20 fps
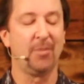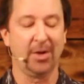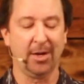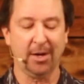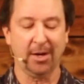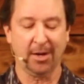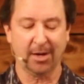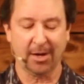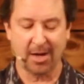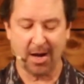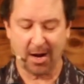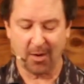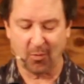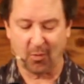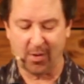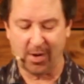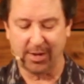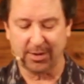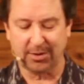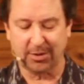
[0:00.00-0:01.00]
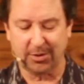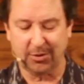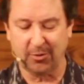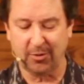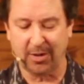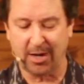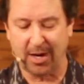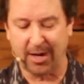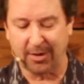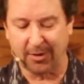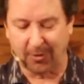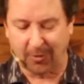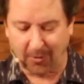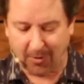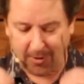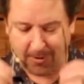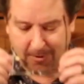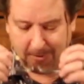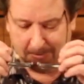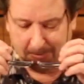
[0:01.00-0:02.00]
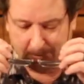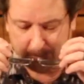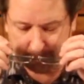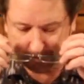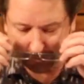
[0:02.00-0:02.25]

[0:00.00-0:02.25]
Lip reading: And God wants you and I to grow.